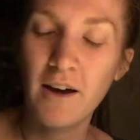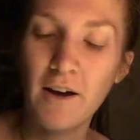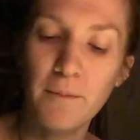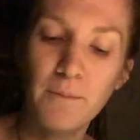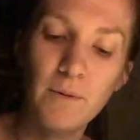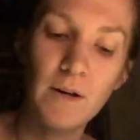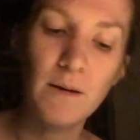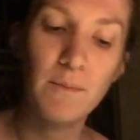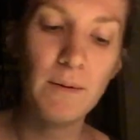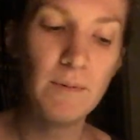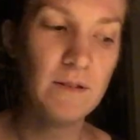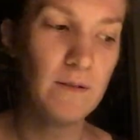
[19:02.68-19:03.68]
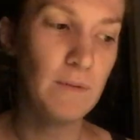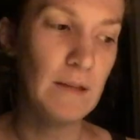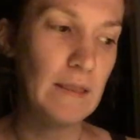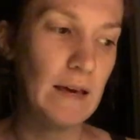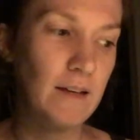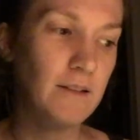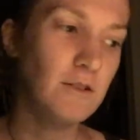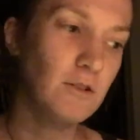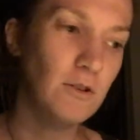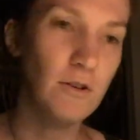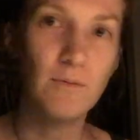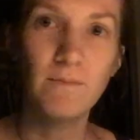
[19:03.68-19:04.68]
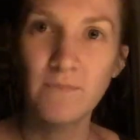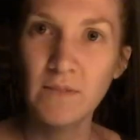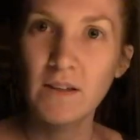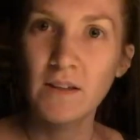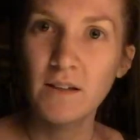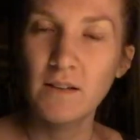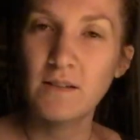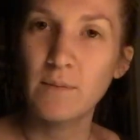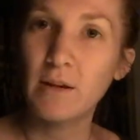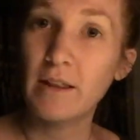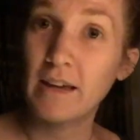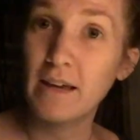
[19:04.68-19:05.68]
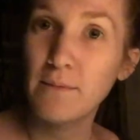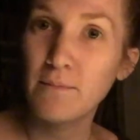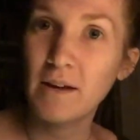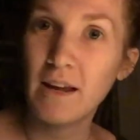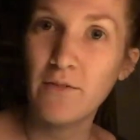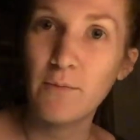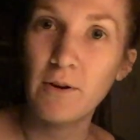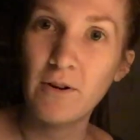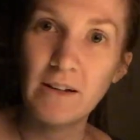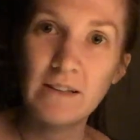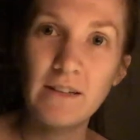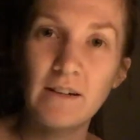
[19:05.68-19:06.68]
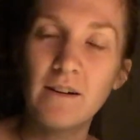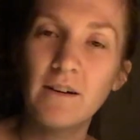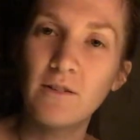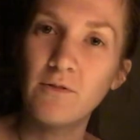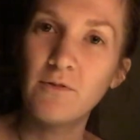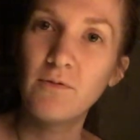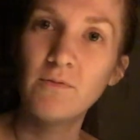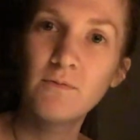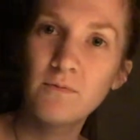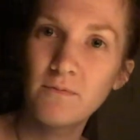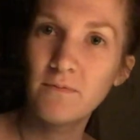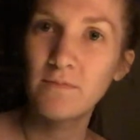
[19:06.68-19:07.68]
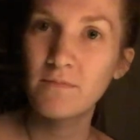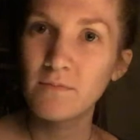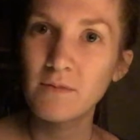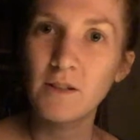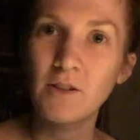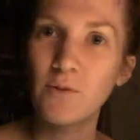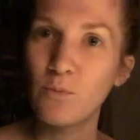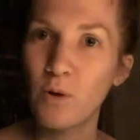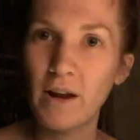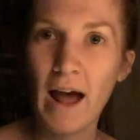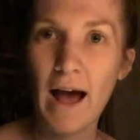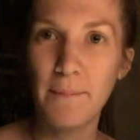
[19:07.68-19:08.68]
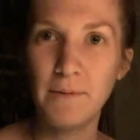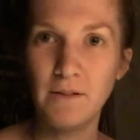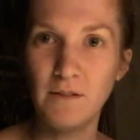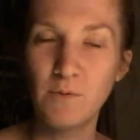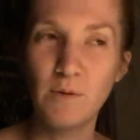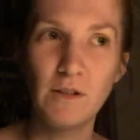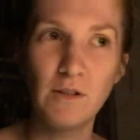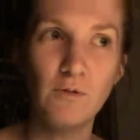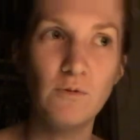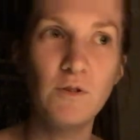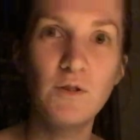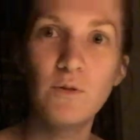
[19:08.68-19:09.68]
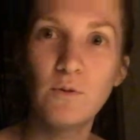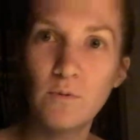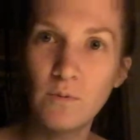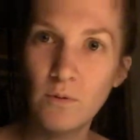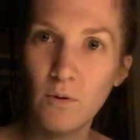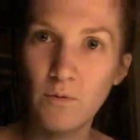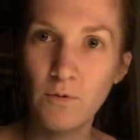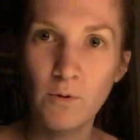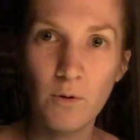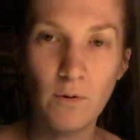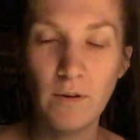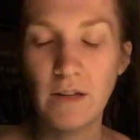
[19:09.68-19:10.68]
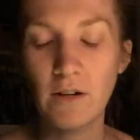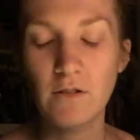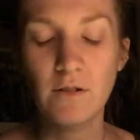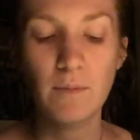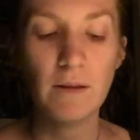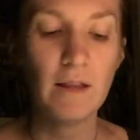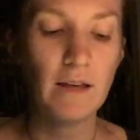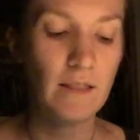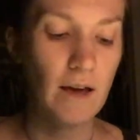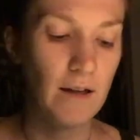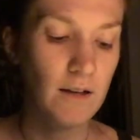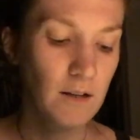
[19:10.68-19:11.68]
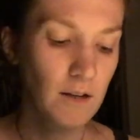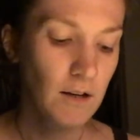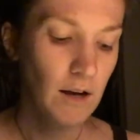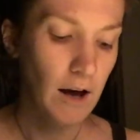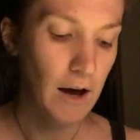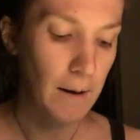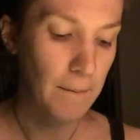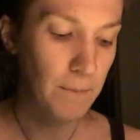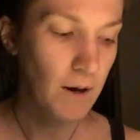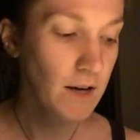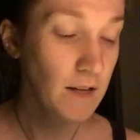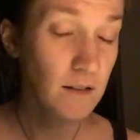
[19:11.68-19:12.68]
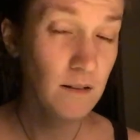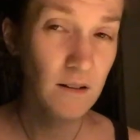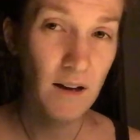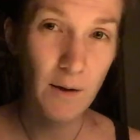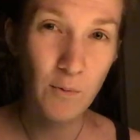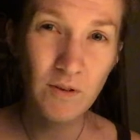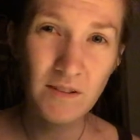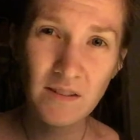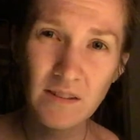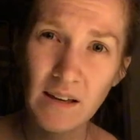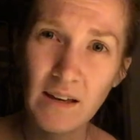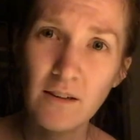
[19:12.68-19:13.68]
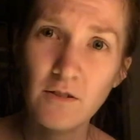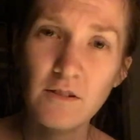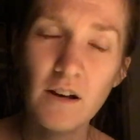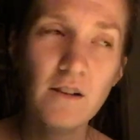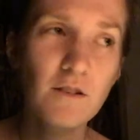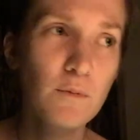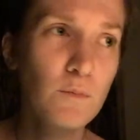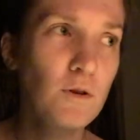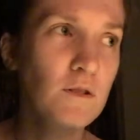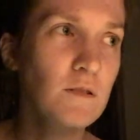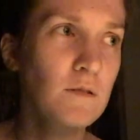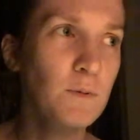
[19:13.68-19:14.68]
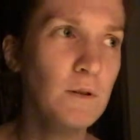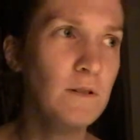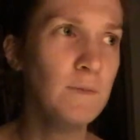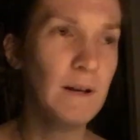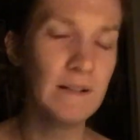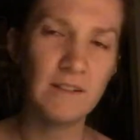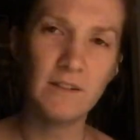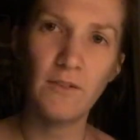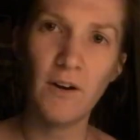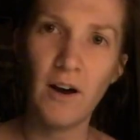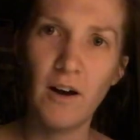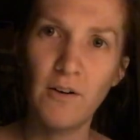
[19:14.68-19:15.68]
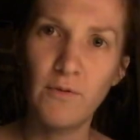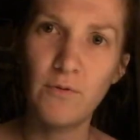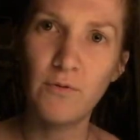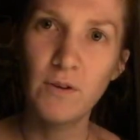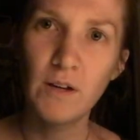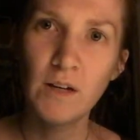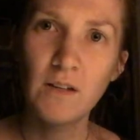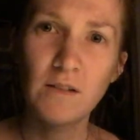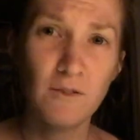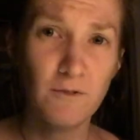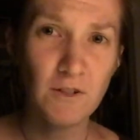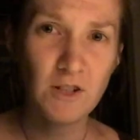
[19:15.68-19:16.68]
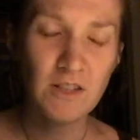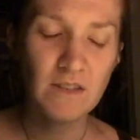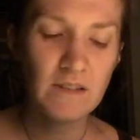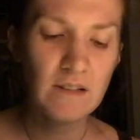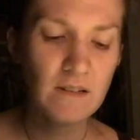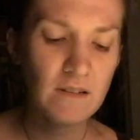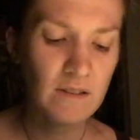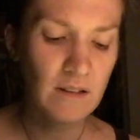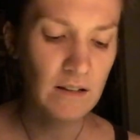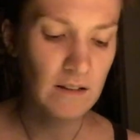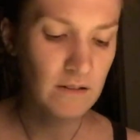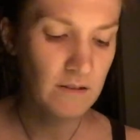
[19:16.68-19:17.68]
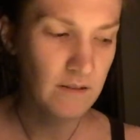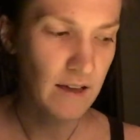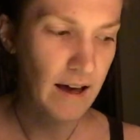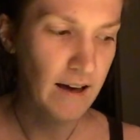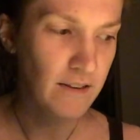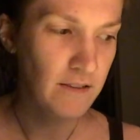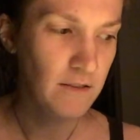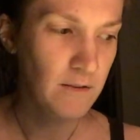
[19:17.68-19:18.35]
um, but it may be something that, you know, somebody like him might have a better idea of what happens when you do fruit only or something like that. Um, but I will say Doctor Morse's perspective of deficiencies is that,